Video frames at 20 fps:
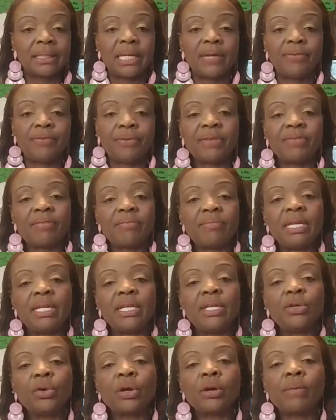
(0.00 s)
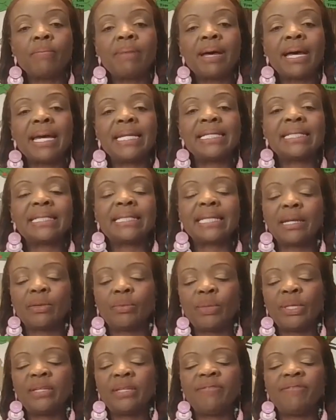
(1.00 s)
If we have a mediocre mindset,
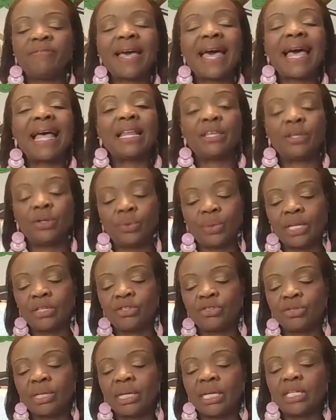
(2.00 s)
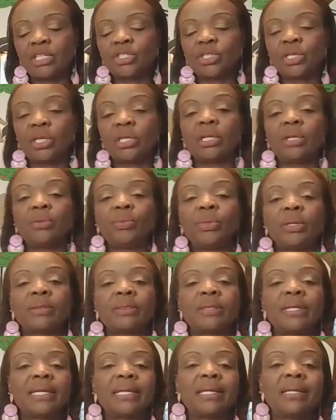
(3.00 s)
we devalue education and we're
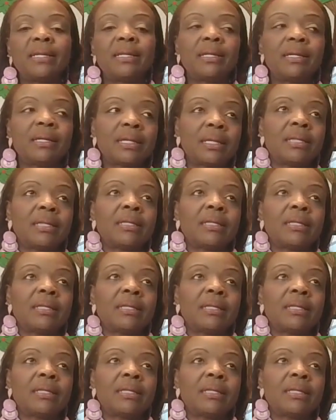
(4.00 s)
thinking, look,